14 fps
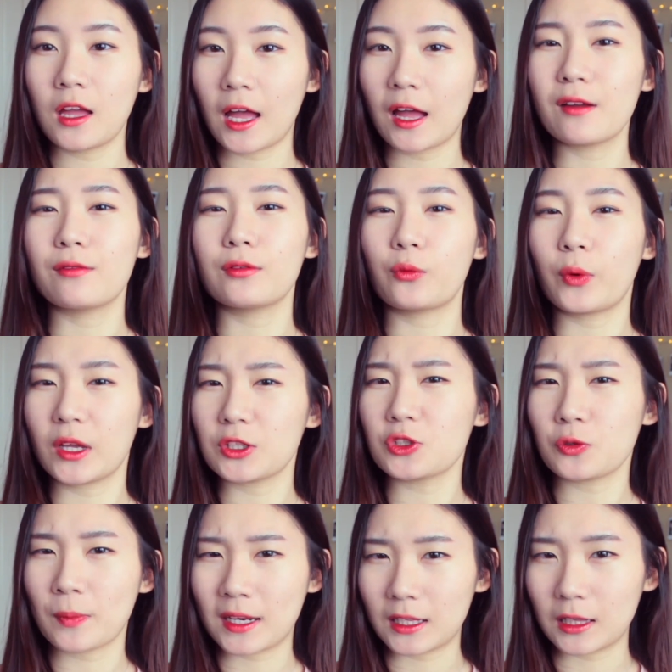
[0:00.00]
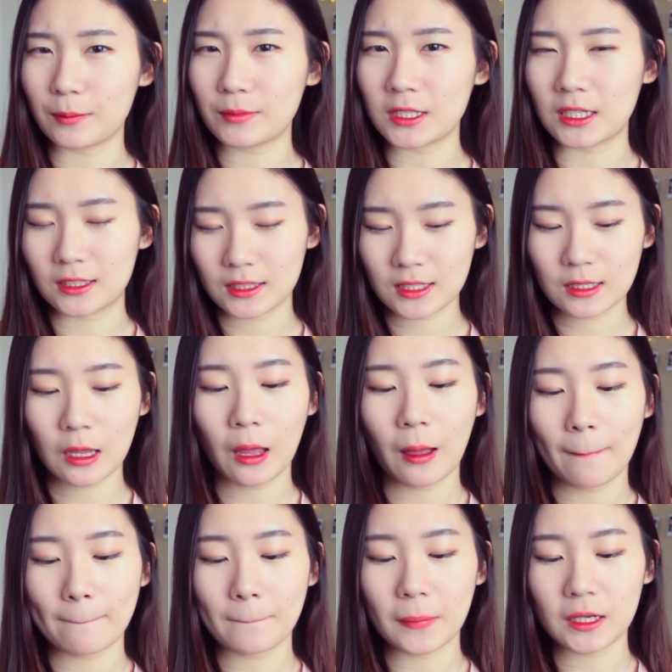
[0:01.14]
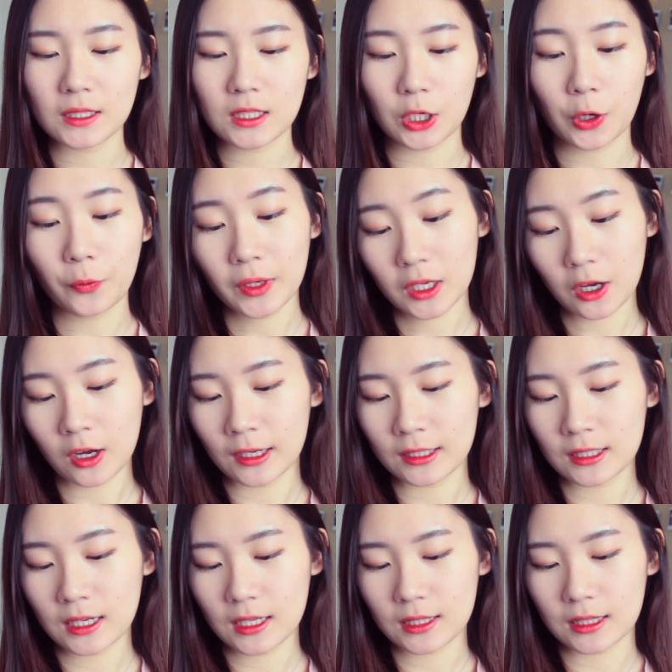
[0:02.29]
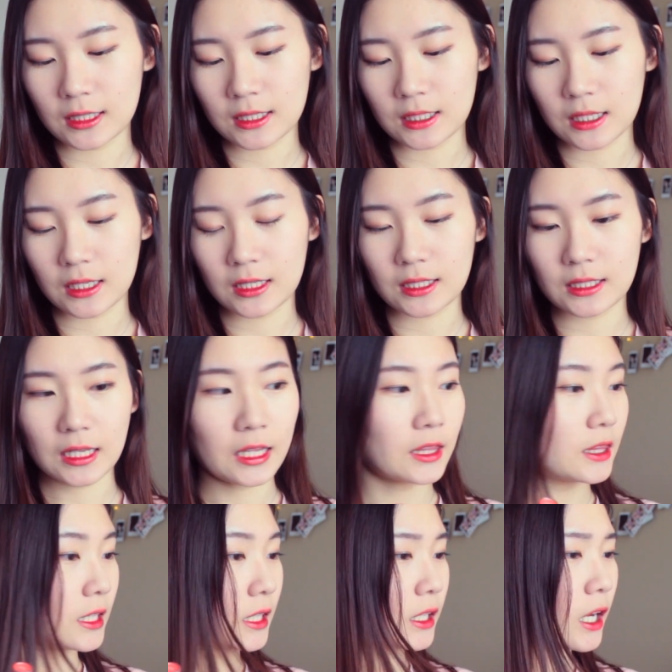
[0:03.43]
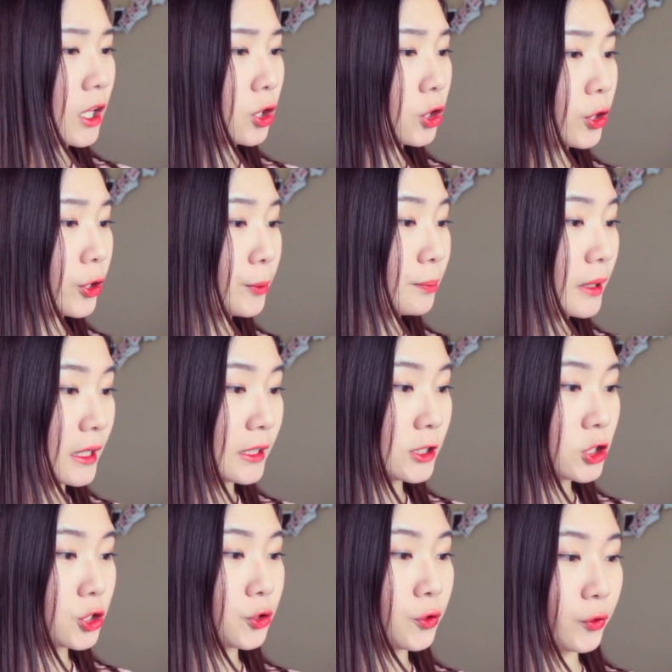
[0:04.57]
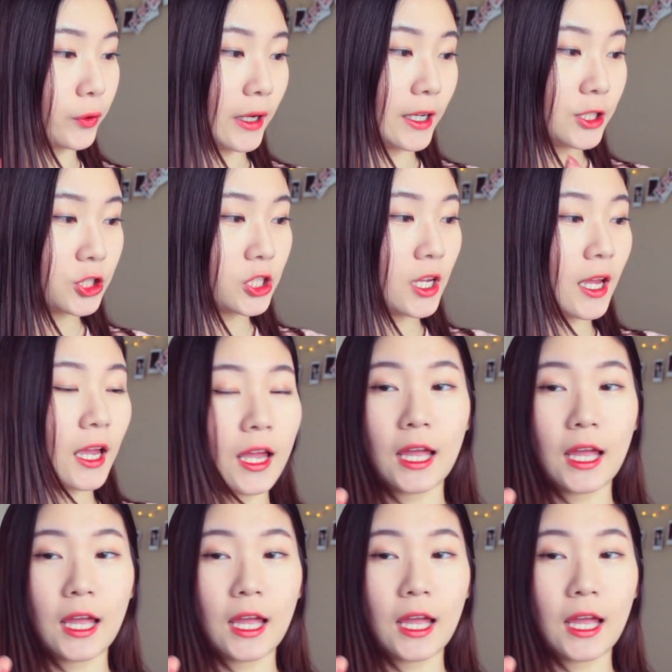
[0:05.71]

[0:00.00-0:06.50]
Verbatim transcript: have way too many lip tints. But going on, this is in the color Peach Crush,